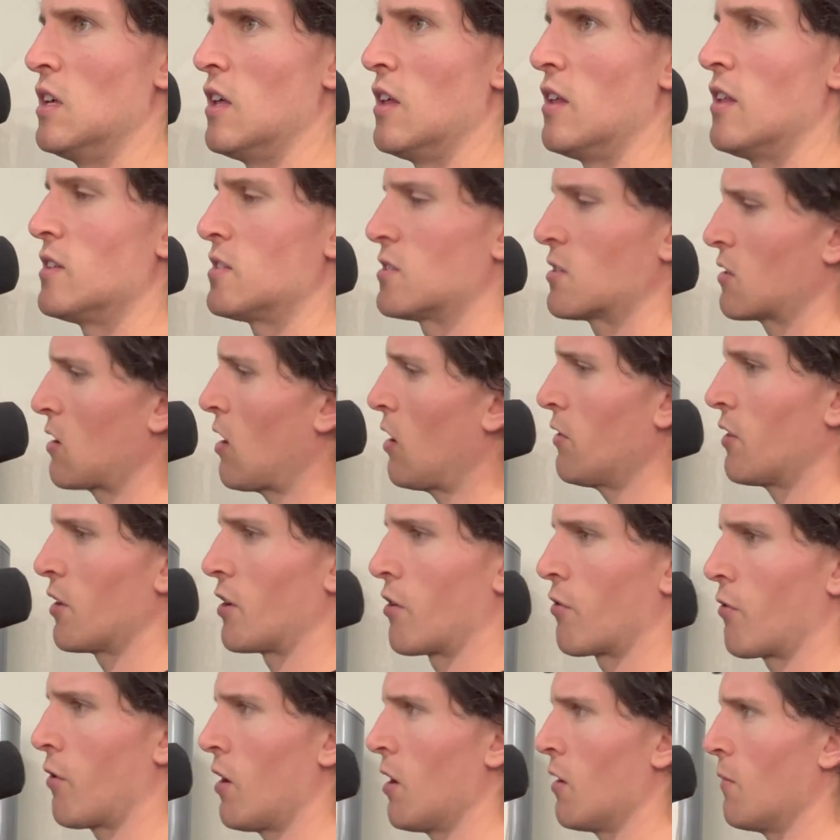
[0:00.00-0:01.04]
It's called the
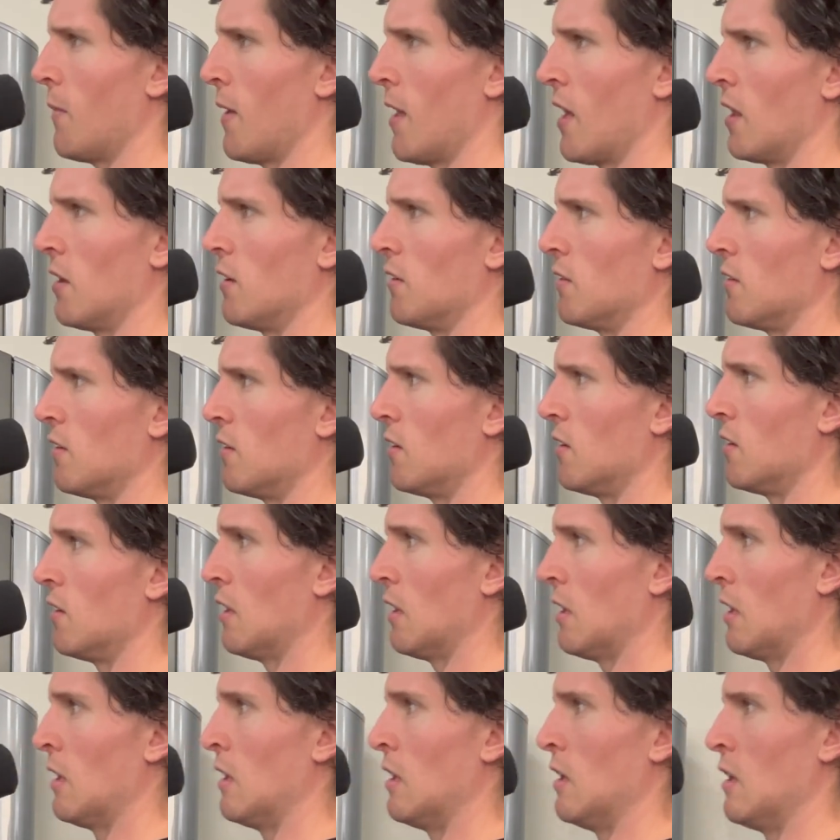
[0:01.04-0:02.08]
grit, man.
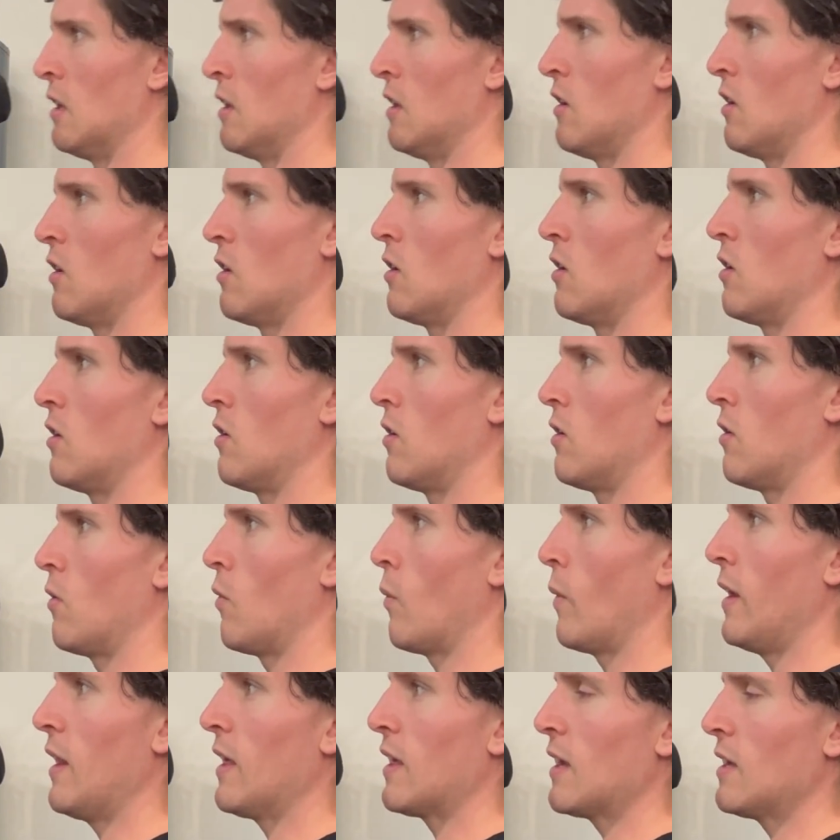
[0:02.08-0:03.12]

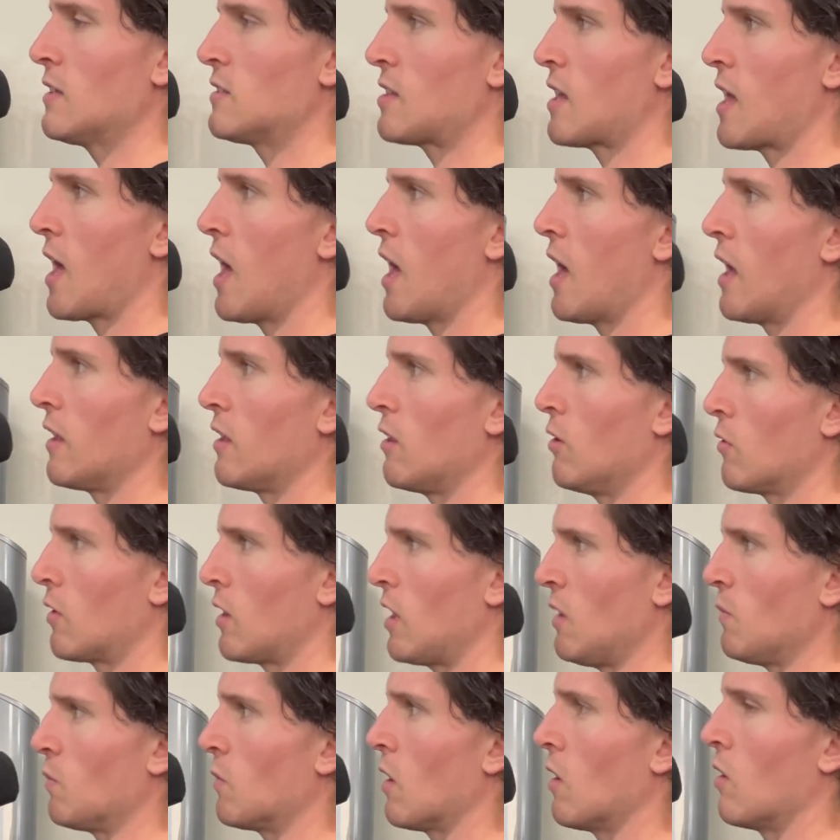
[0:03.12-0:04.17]
When it gets hot, you
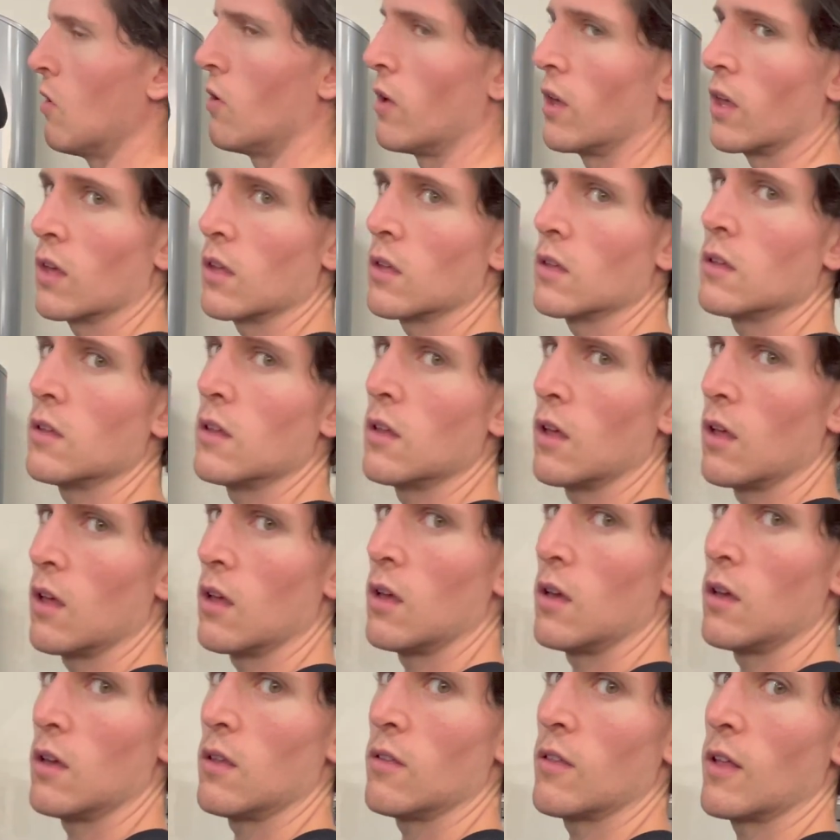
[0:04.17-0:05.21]
keep going.
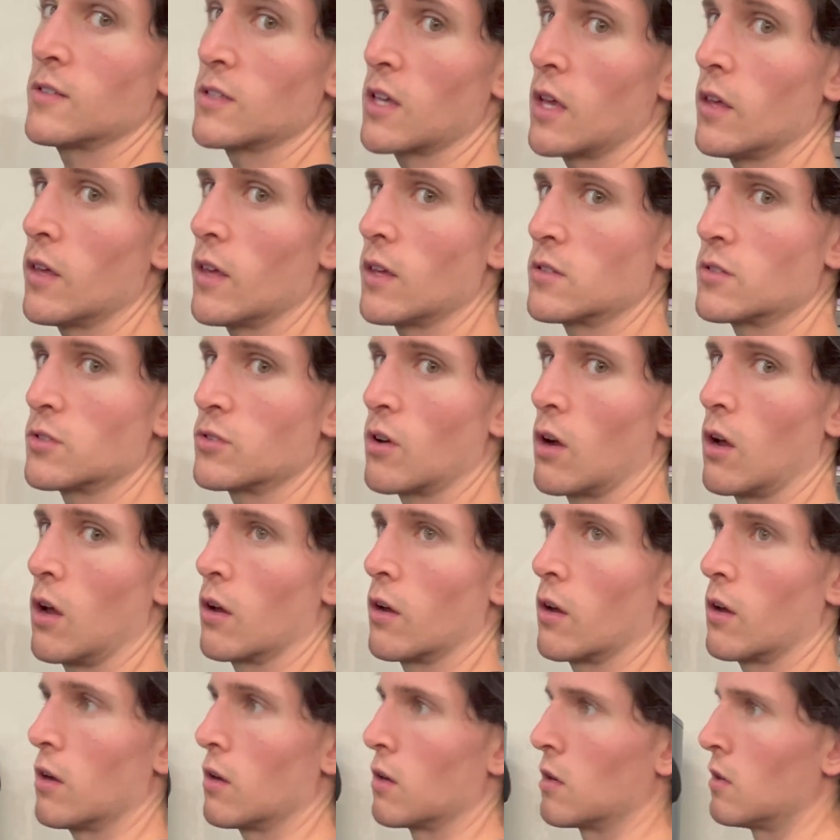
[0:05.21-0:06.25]
That's how you get
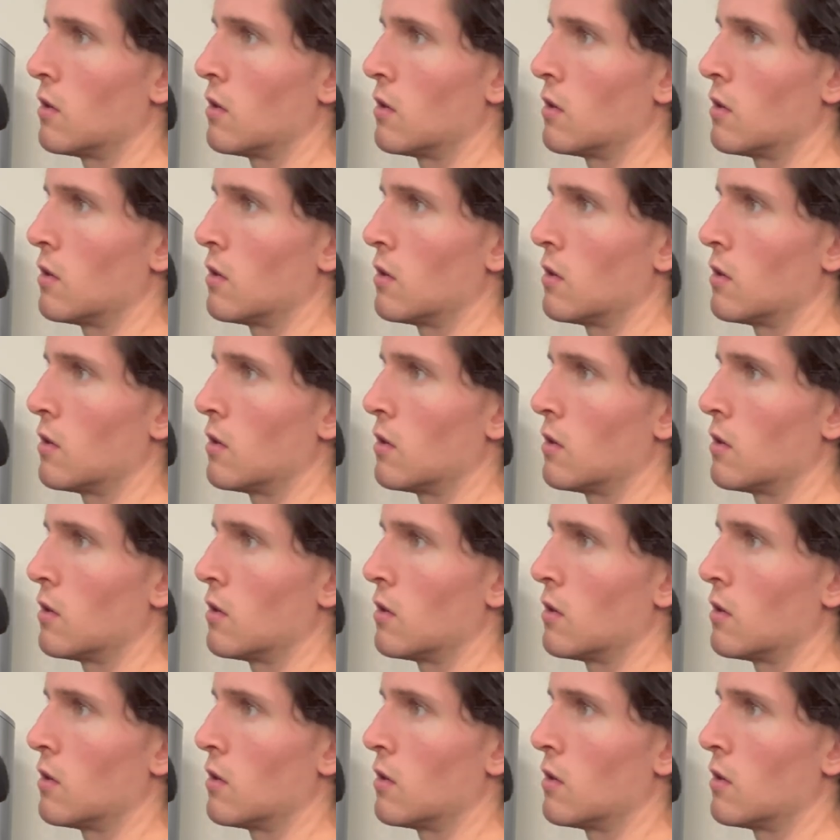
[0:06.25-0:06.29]
stronger.